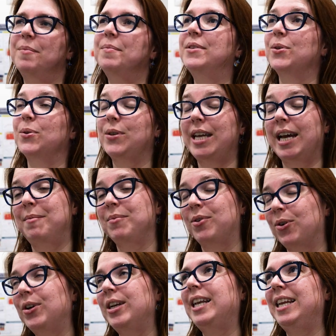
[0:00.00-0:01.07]
So I'm
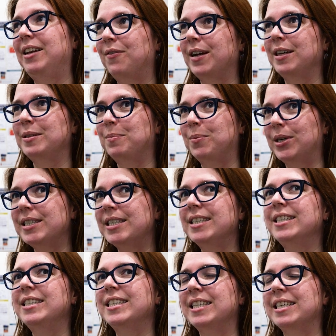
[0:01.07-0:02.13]
currently the vice
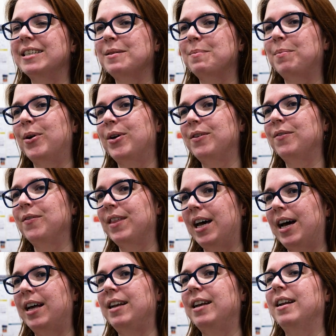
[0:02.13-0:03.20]
president, and as part of
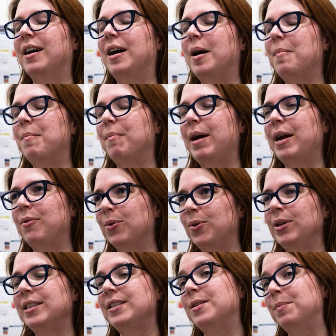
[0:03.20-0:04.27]
that, my
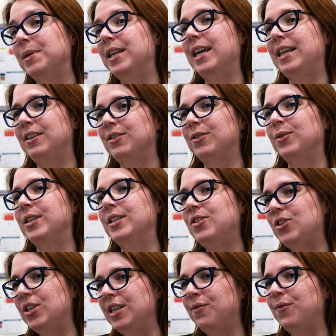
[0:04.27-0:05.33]
role is to be the
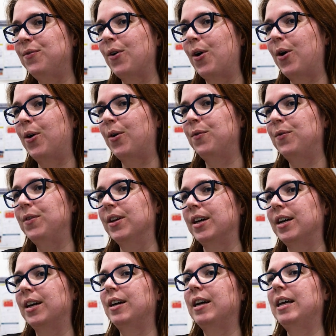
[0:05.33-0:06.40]
editor-in-chief of
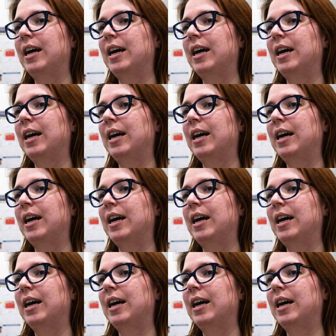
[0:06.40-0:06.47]
the